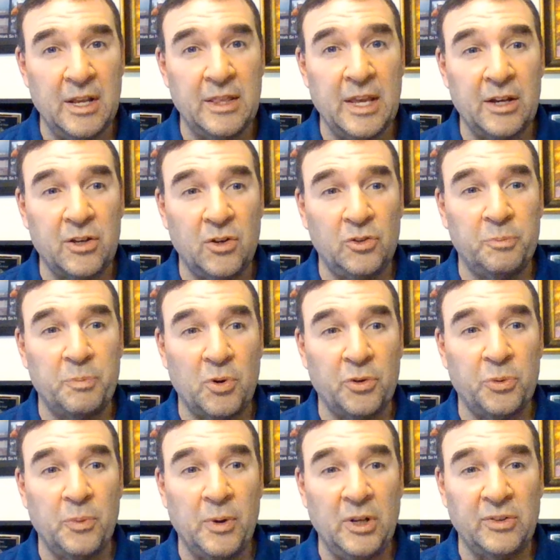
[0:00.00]
And that goes
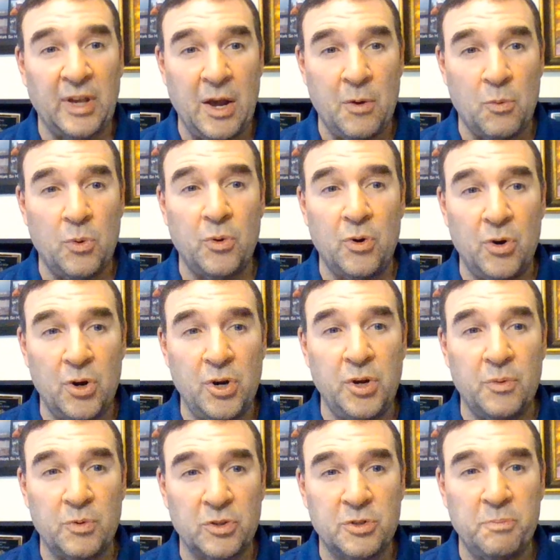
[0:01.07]
both ways. I will earn
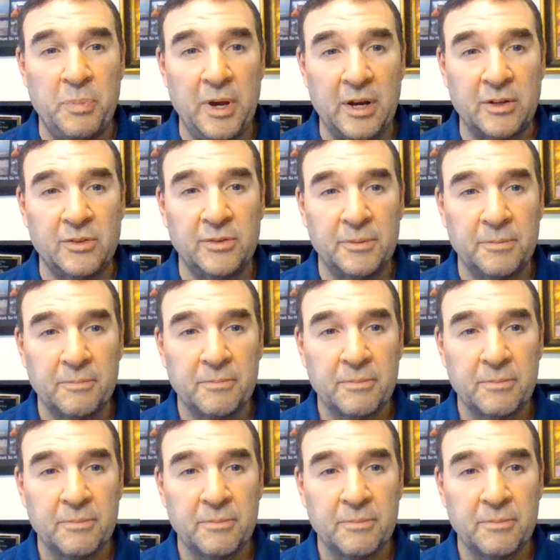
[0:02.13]
your respect.